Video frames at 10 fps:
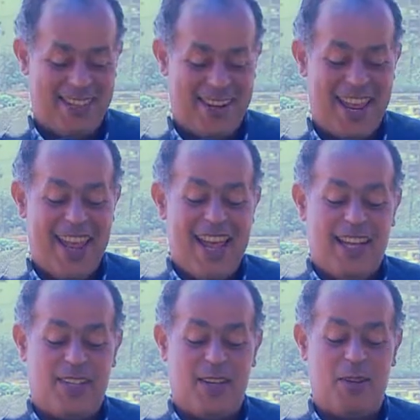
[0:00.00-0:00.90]
That's okay.
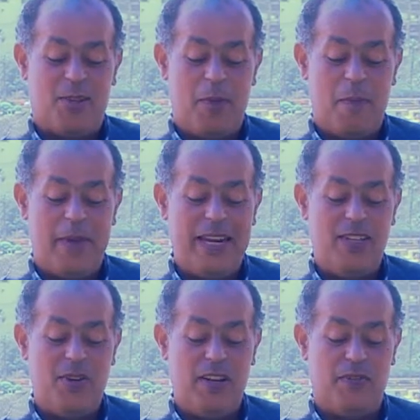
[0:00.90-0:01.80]
So the
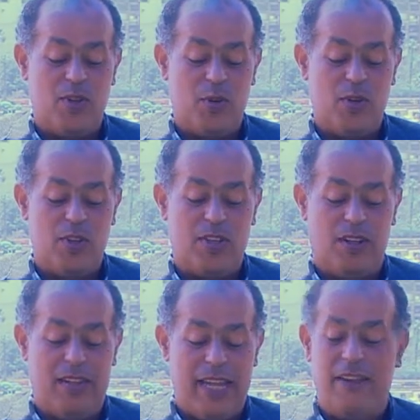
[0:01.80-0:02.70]
Ministry of Social
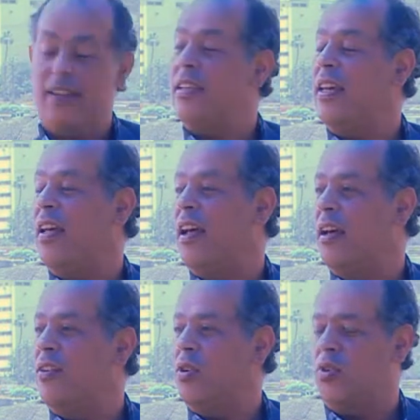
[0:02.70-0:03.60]
Solidarity,
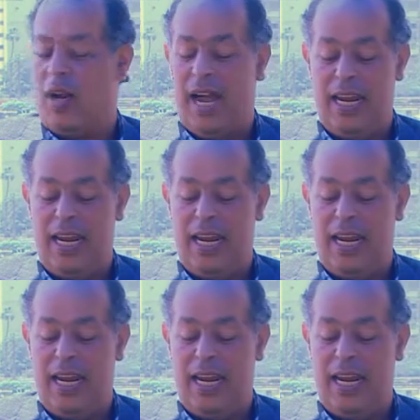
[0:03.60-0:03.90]
Dr.